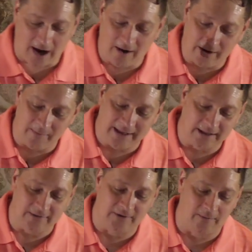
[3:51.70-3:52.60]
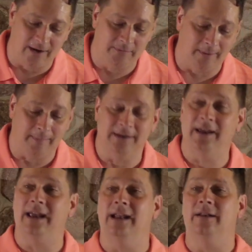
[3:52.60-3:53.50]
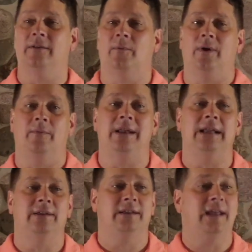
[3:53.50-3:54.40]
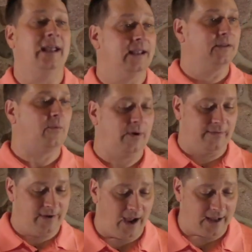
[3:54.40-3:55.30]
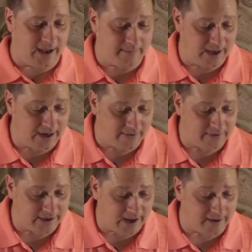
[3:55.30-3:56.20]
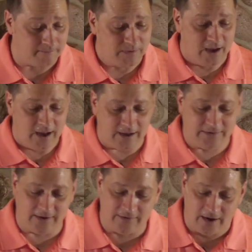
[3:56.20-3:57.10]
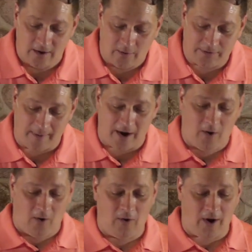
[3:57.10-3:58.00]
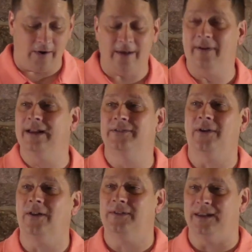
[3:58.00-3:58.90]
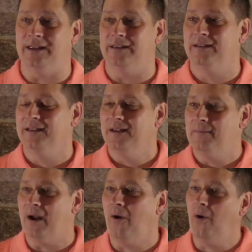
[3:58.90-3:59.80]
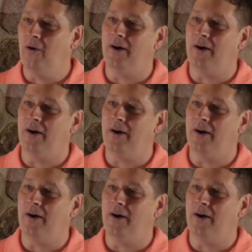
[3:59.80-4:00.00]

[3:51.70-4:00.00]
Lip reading: how can we cleanse our ways? But by taking heed of the word. We need to take in the word of God, amen, every day. It says, with my whole heart have I sought thee. My whole